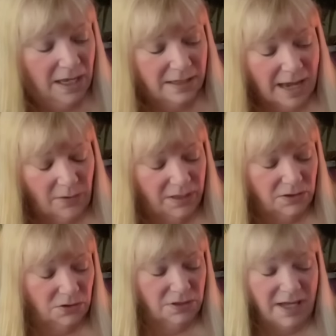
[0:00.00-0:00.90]
Now, it
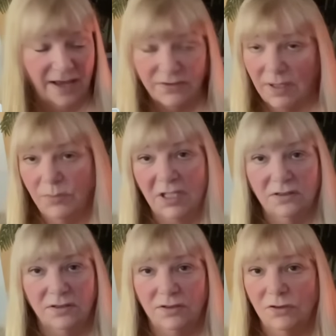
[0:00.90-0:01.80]
could have something
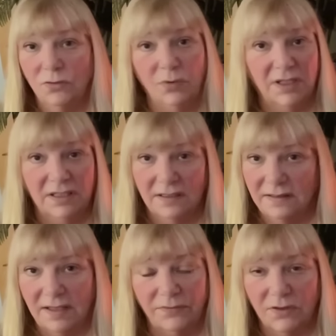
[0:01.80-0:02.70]
to do with this
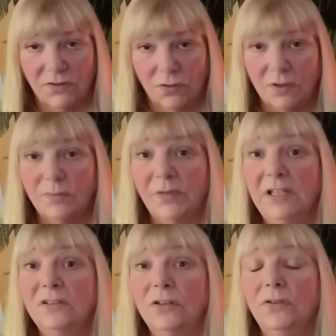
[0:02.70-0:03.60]
Seven of Swords.
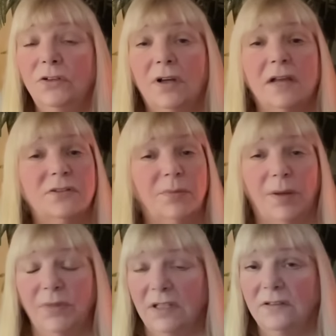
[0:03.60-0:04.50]
Please do. You guys are my
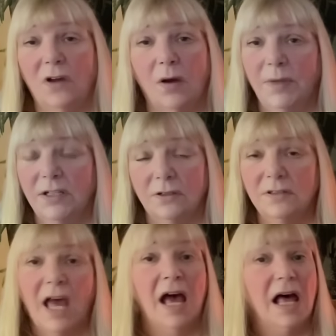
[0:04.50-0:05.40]
biggest commenters.
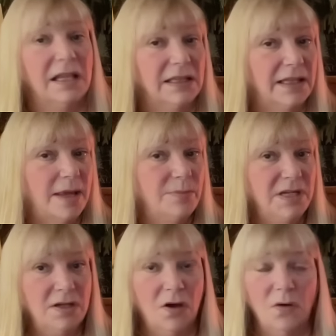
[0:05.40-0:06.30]
Let
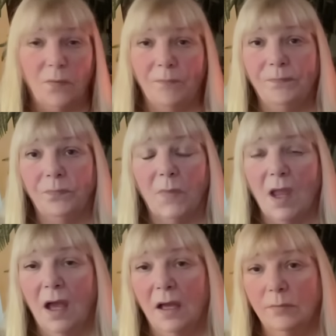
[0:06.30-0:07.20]
me know.
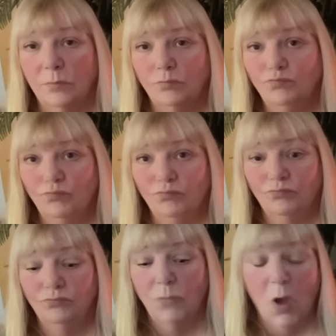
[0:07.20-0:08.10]
Um,
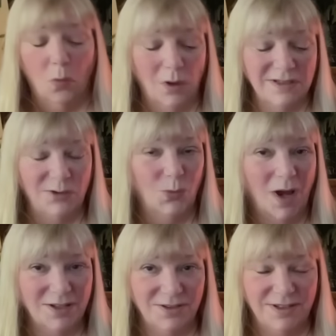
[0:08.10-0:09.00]
once you
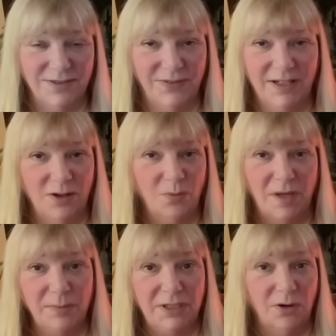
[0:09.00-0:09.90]
watch this video,
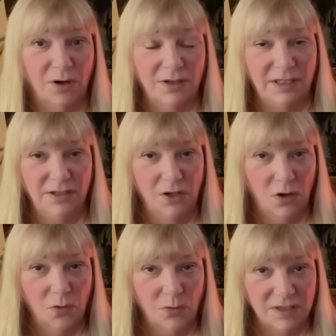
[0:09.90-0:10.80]
maybe you already
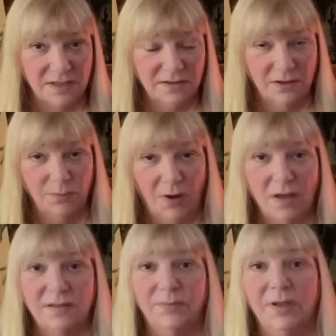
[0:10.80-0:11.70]
know what this could
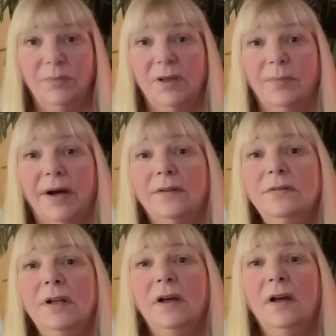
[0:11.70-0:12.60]
possibly be
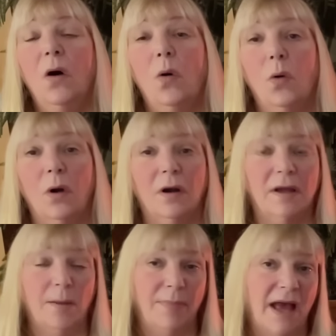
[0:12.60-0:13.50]
about, or
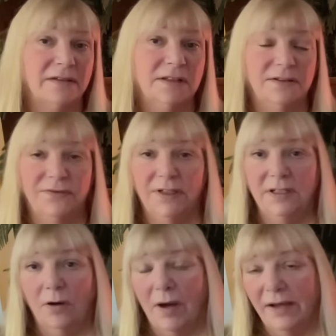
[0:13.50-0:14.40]
come back to the
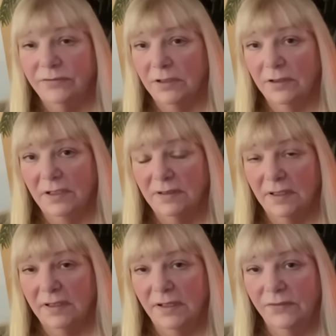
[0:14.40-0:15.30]
video after and
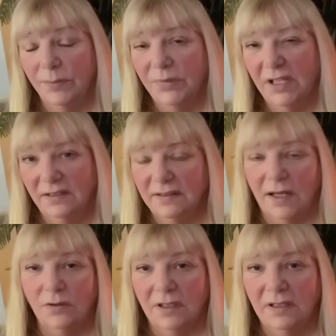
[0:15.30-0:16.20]
if it plays
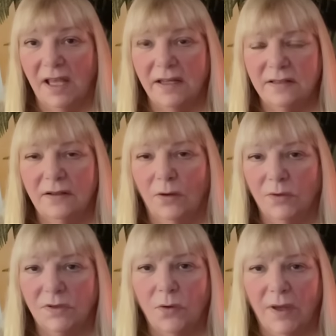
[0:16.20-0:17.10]
out and let us know
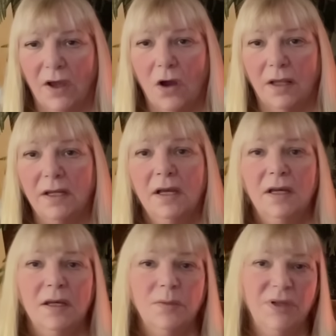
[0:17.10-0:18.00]
what's going on.
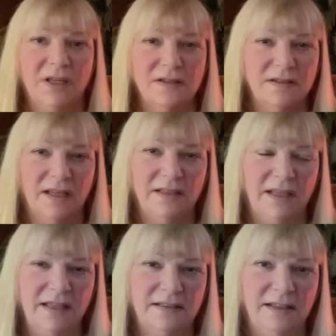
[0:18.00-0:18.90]
Because
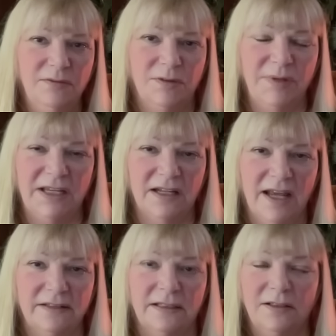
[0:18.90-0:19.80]
they seem to be
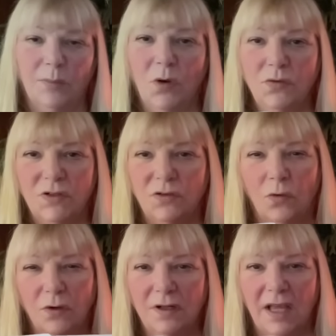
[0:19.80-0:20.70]
connected. They're both
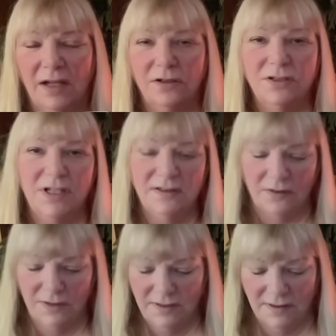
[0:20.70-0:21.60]
sword energy,
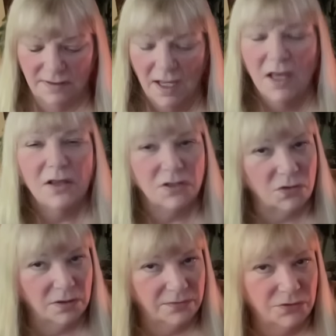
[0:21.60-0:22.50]
so this is the
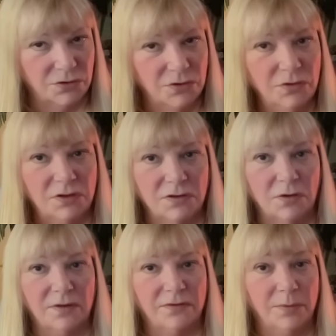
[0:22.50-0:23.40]
sort of truth, the
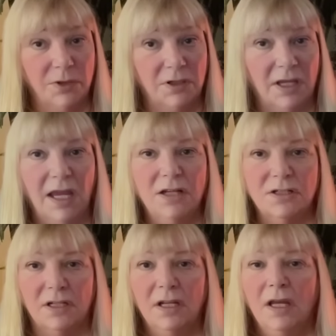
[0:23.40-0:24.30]
sort of
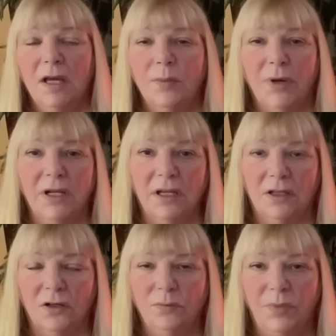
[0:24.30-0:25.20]
communication. But it
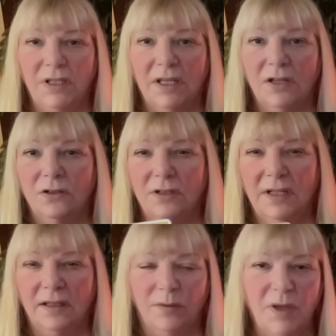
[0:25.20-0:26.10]
could be that you're
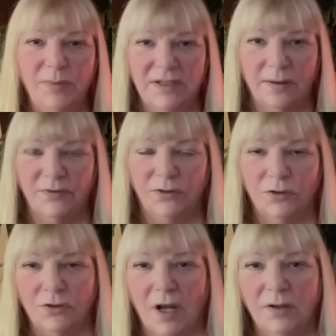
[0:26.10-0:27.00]
dealing, maybe some of you
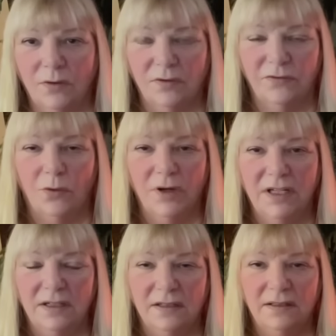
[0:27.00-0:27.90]
are trying to
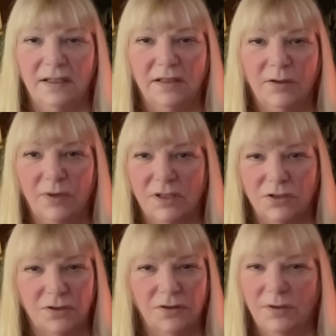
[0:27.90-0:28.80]
avoid dealing with the
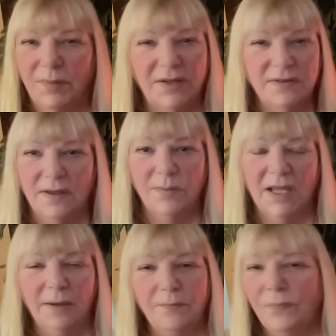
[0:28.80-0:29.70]
truth about
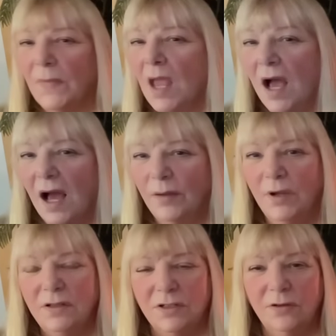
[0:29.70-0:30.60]
something. I'm
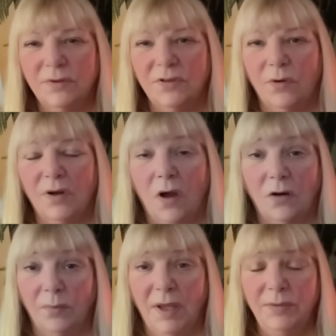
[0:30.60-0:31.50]
not sure what's going on,
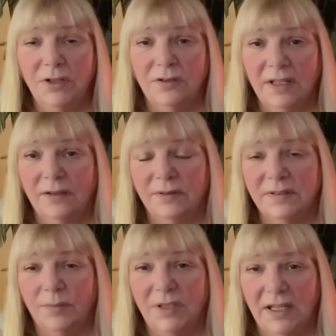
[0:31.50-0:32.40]
or maybe you're dealing with
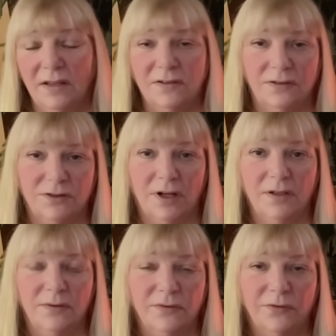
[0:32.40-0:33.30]
somebody else who's
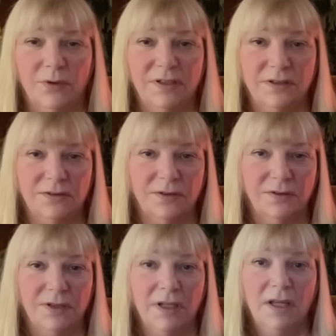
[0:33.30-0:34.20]
trying to avoid the
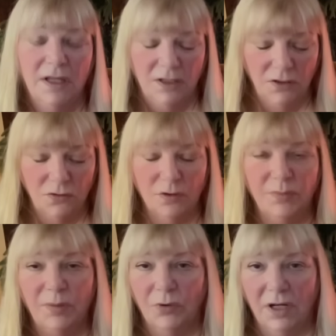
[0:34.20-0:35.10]
truth. You could
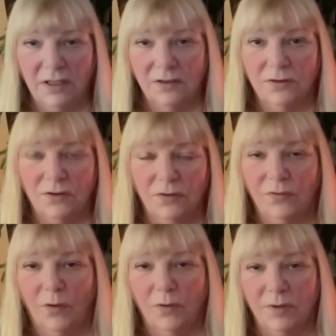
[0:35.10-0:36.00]
be bringing the truth
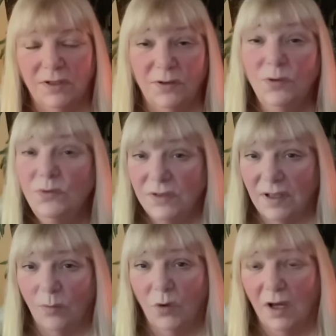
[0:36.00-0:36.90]
forward to
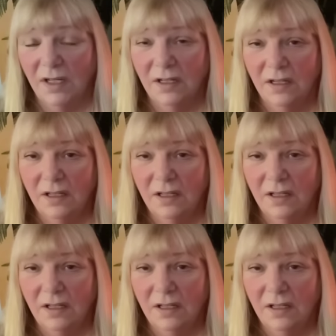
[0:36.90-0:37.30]
someone